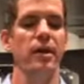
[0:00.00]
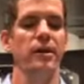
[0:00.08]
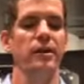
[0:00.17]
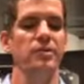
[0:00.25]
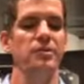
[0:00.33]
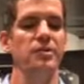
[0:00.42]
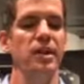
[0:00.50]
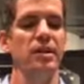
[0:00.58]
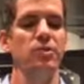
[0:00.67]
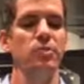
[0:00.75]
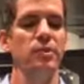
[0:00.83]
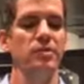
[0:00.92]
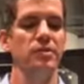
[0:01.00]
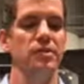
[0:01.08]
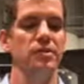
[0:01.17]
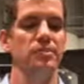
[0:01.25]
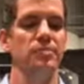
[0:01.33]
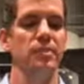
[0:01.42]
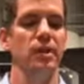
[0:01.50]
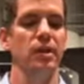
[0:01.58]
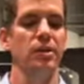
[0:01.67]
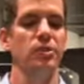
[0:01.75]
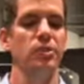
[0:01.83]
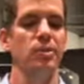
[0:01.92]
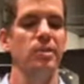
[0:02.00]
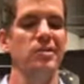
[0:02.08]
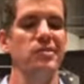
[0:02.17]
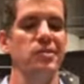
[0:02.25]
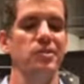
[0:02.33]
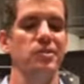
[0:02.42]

Say to wisdom, You are my sister,